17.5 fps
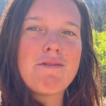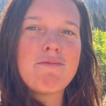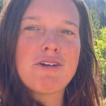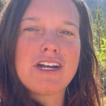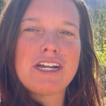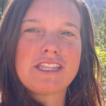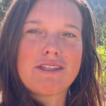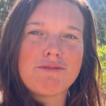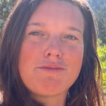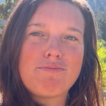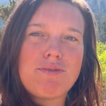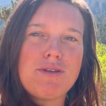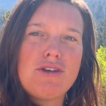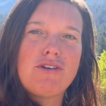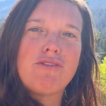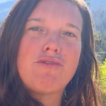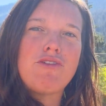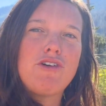We're at this
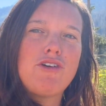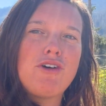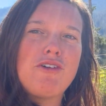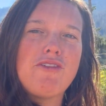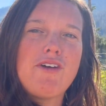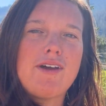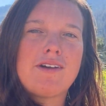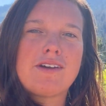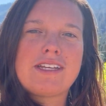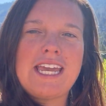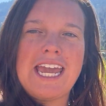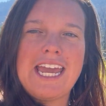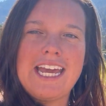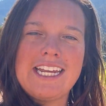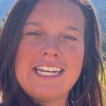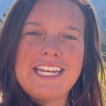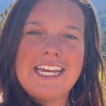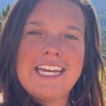beautiful
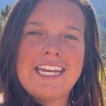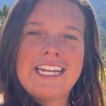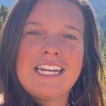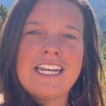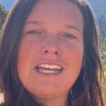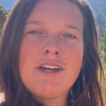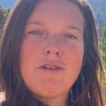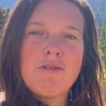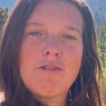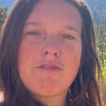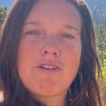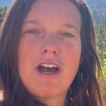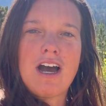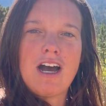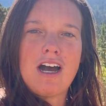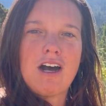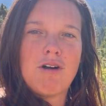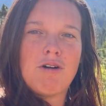canyon. We've
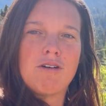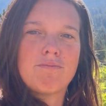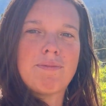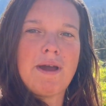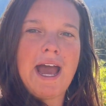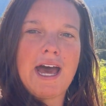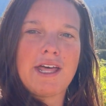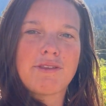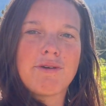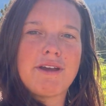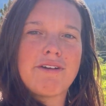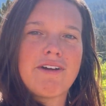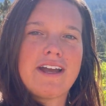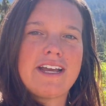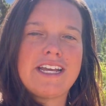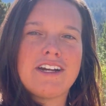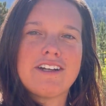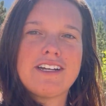got a pathway
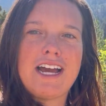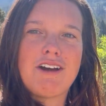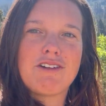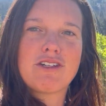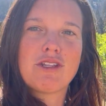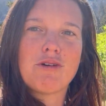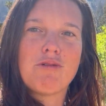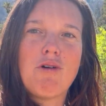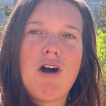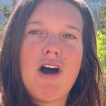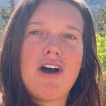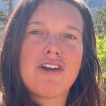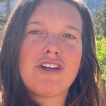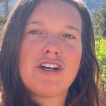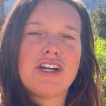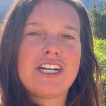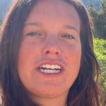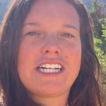right here down to the
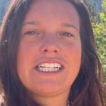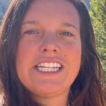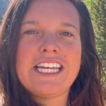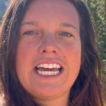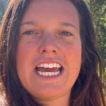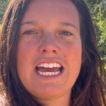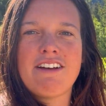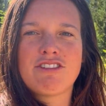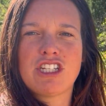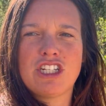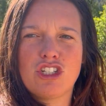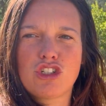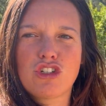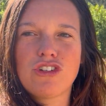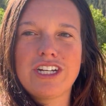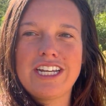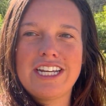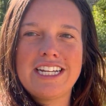water and cliffs and
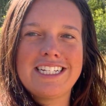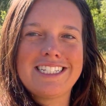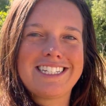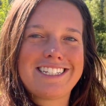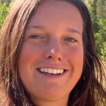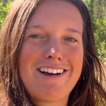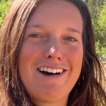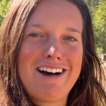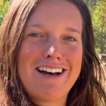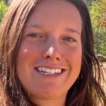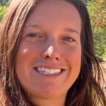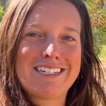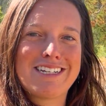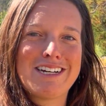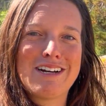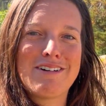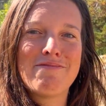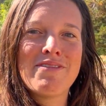trees. It's
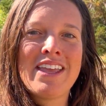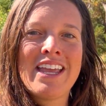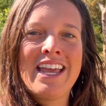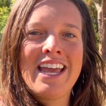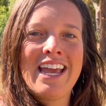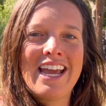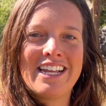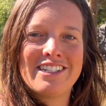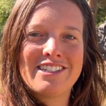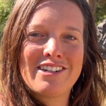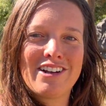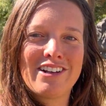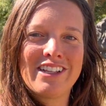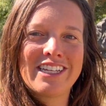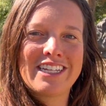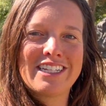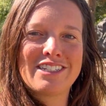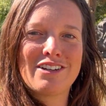awesome. And
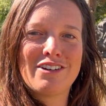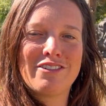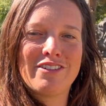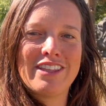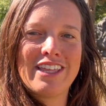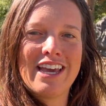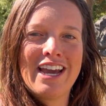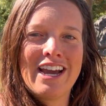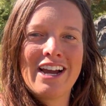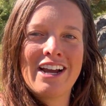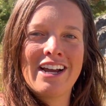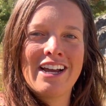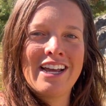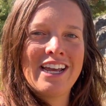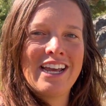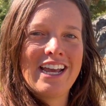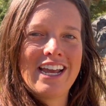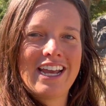Starlink is over there
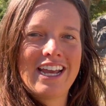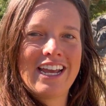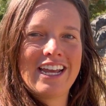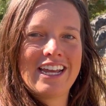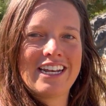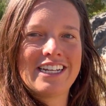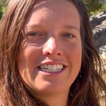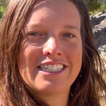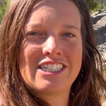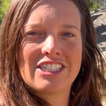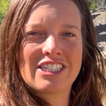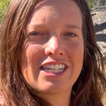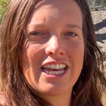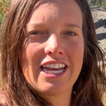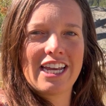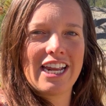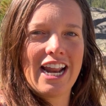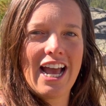and he's just
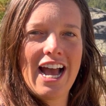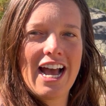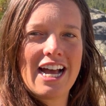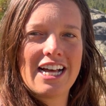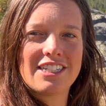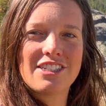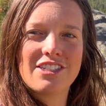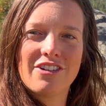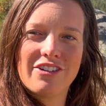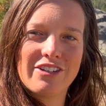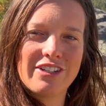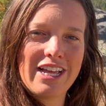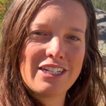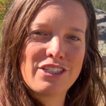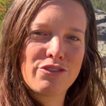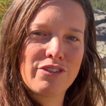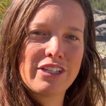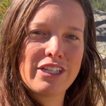kicking ass. So
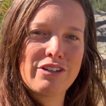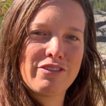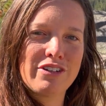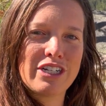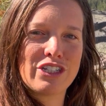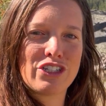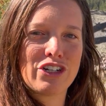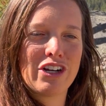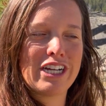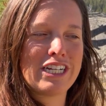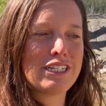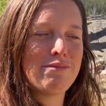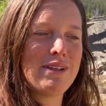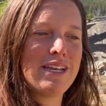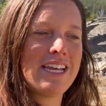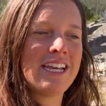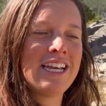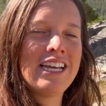that's really reassuring to
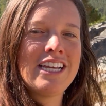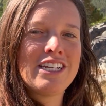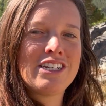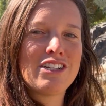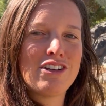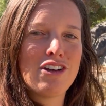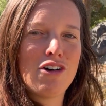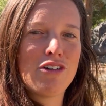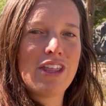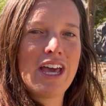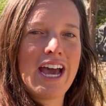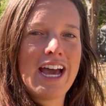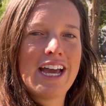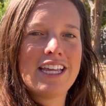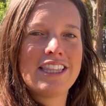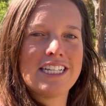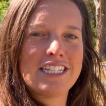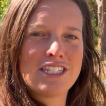me to know
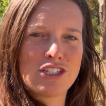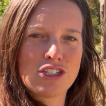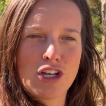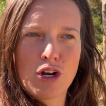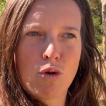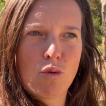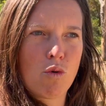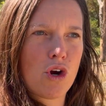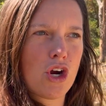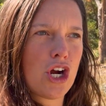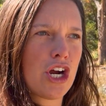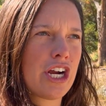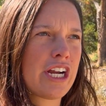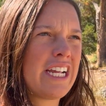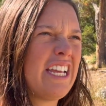that this is gonna work.